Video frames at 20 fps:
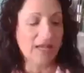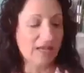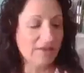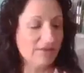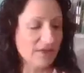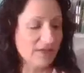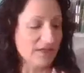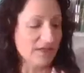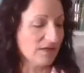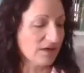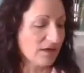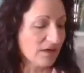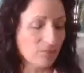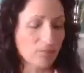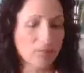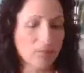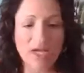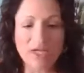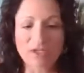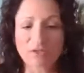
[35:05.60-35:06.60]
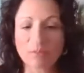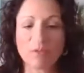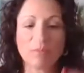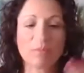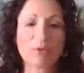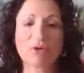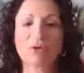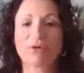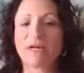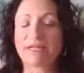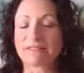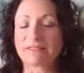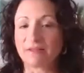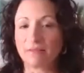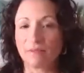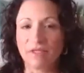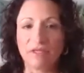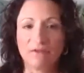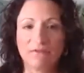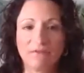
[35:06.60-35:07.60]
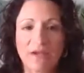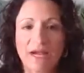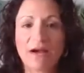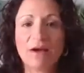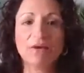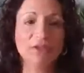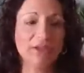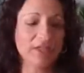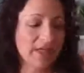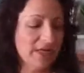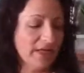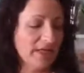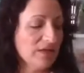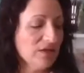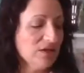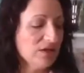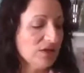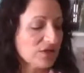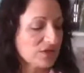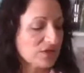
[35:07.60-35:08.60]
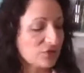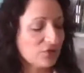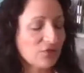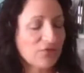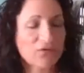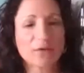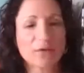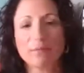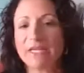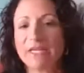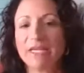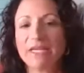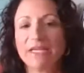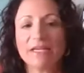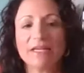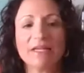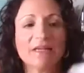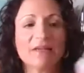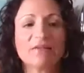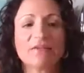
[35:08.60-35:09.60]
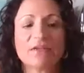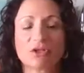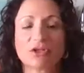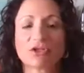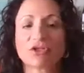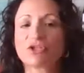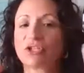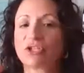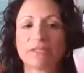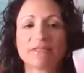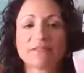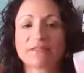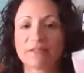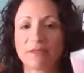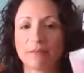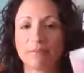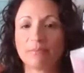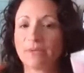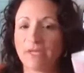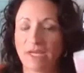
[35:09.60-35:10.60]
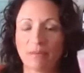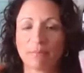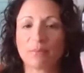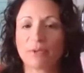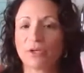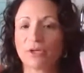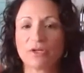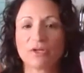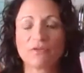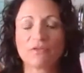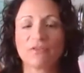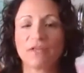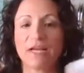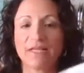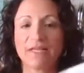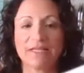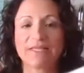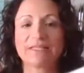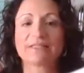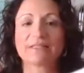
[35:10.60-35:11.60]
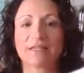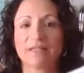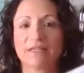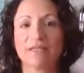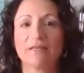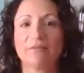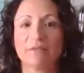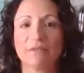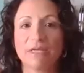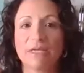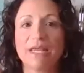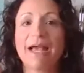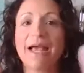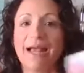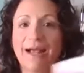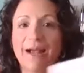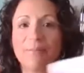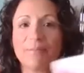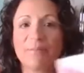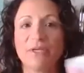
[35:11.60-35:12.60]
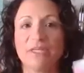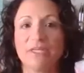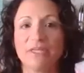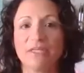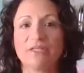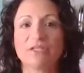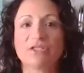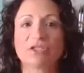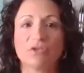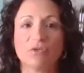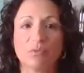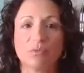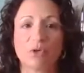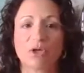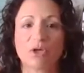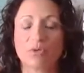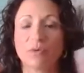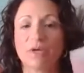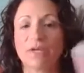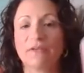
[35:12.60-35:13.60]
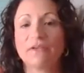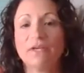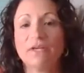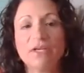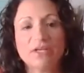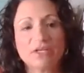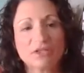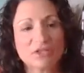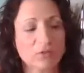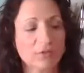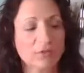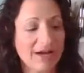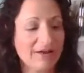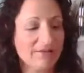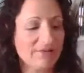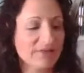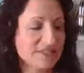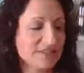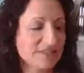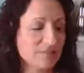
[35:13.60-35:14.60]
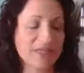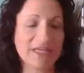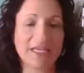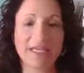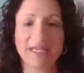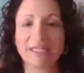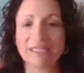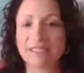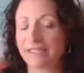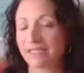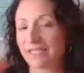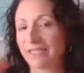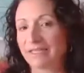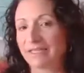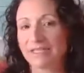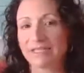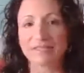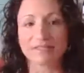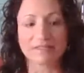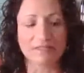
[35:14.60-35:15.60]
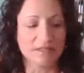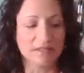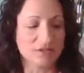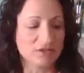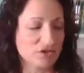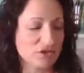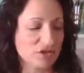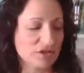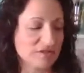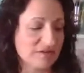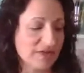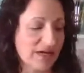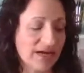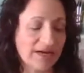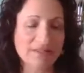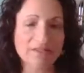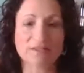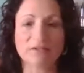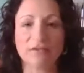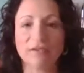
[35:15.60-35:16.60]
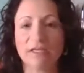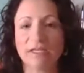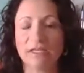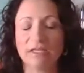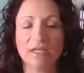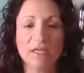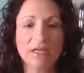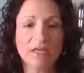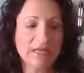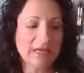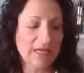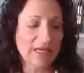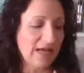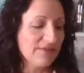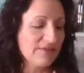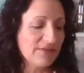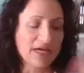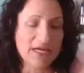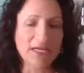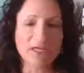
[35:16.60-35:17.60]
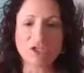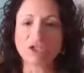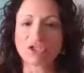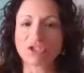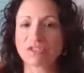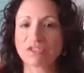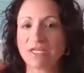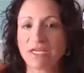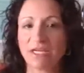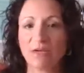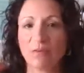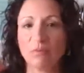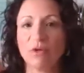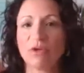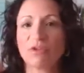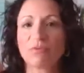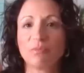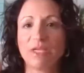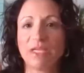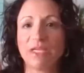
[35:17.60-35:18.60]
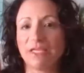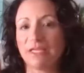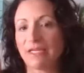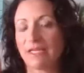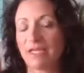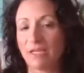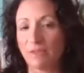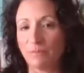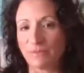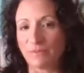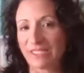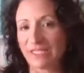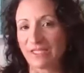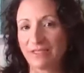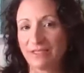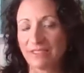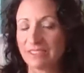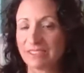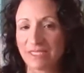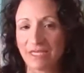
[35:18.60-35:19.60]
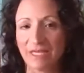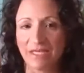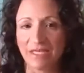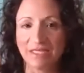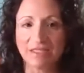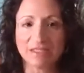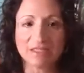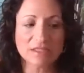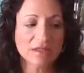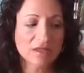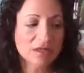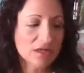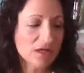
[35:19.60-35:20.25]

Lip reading: And then as we progress, then we have outline. So for me, there's just some paper that is going to happen to work with. So having something handy like this is just excellent. And then I can just take it with me and it keeps it contained.